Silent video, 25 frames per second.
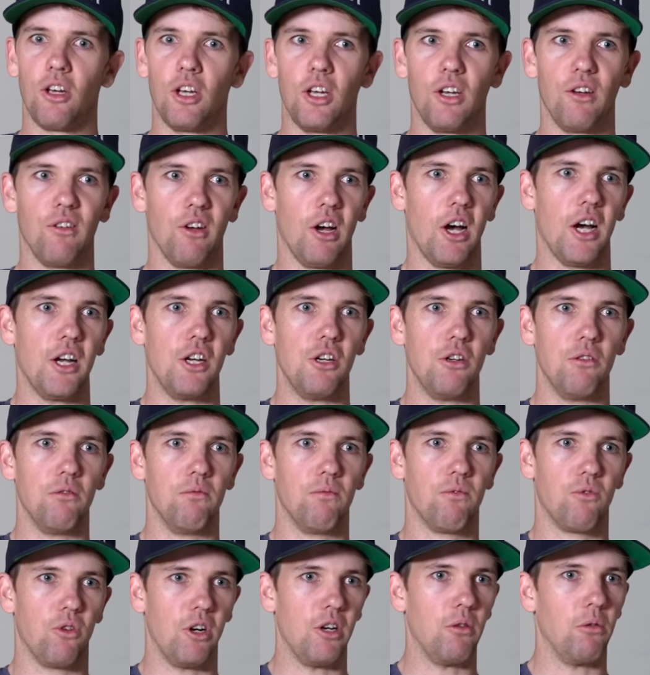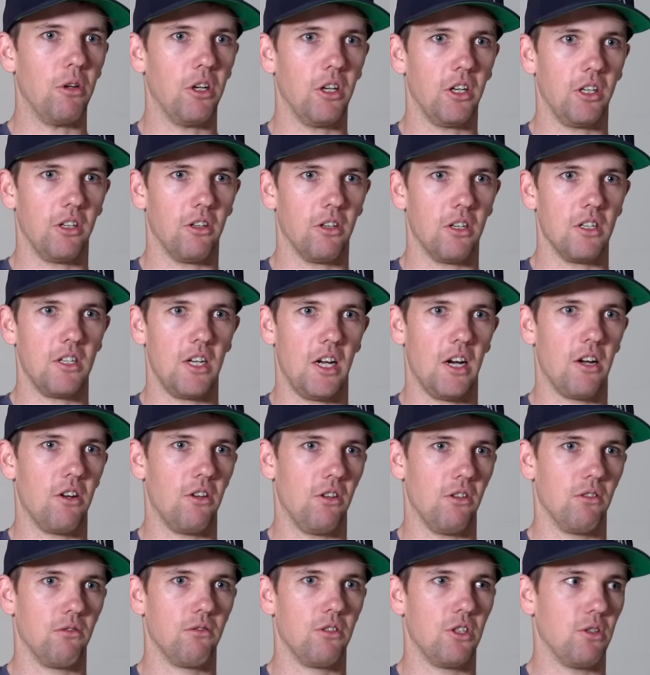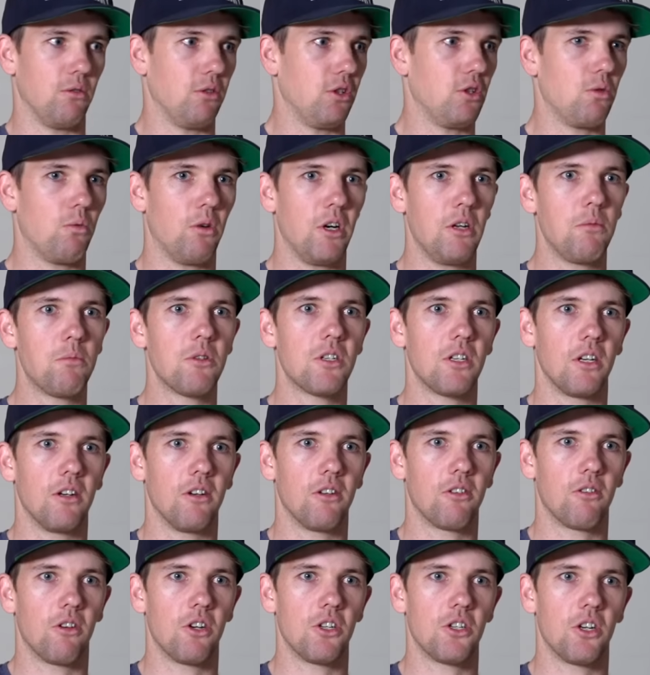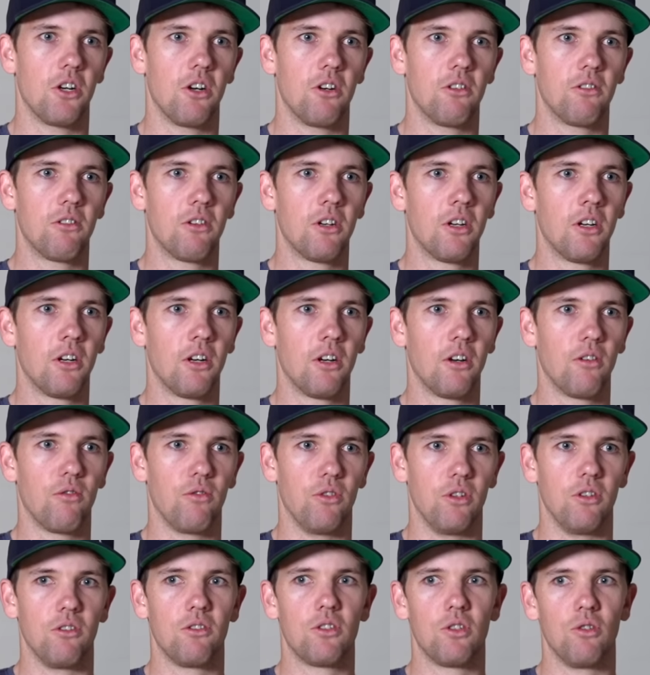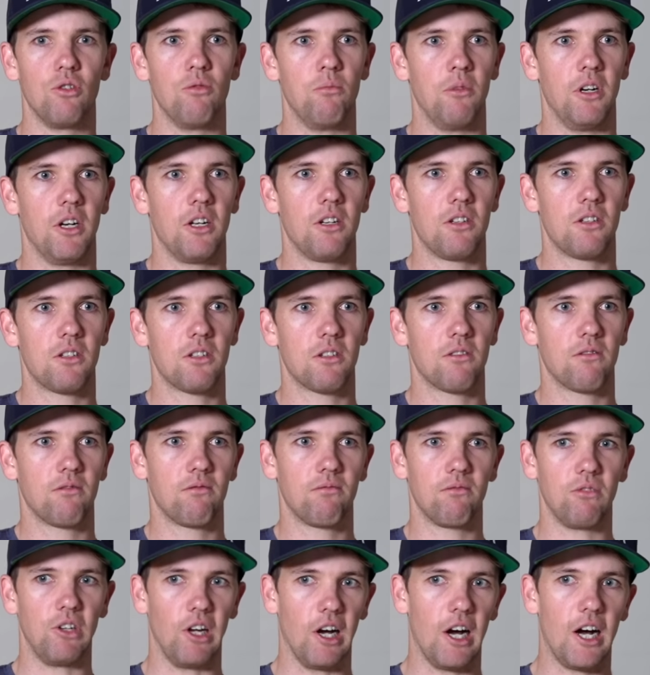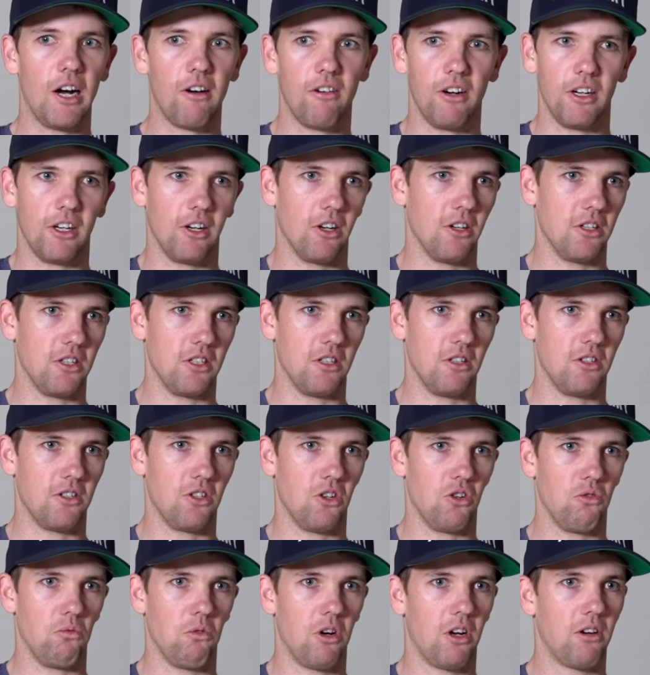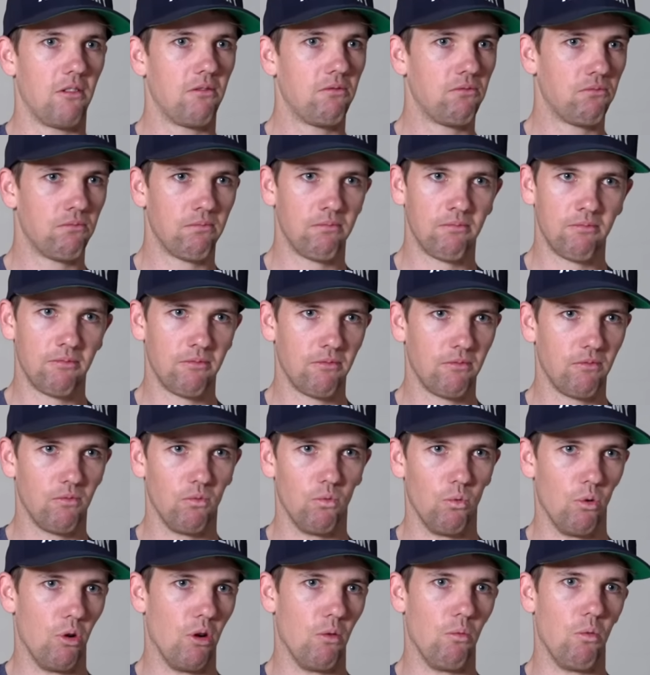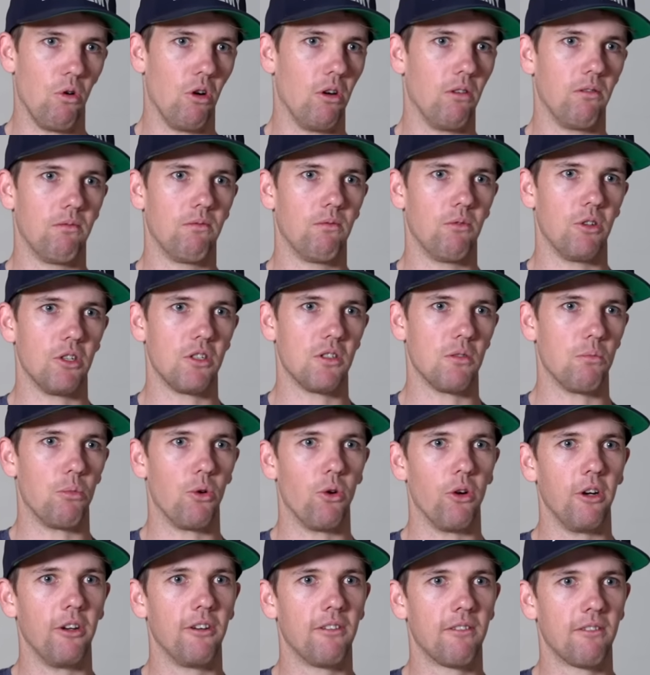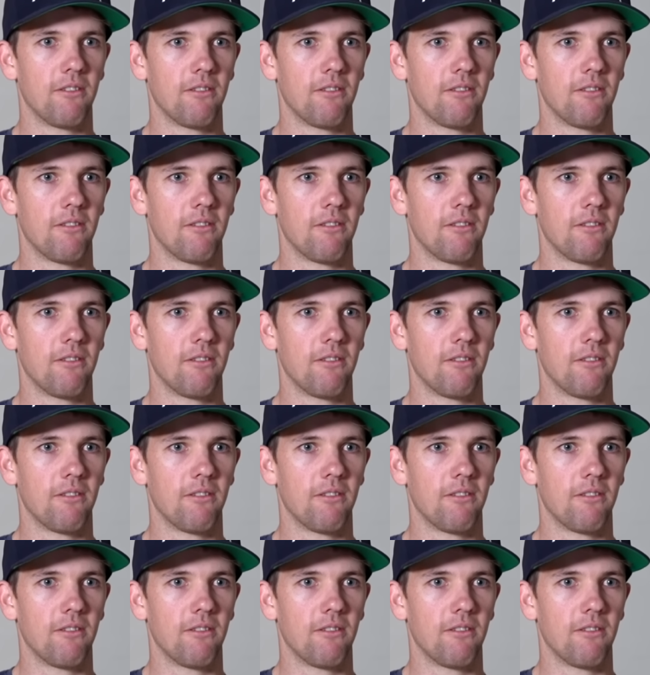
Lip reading: Are you freewheeling on a downhill doing 20% of threshold for 2 minutes? Your heart rate goes into zone 1. What's the point?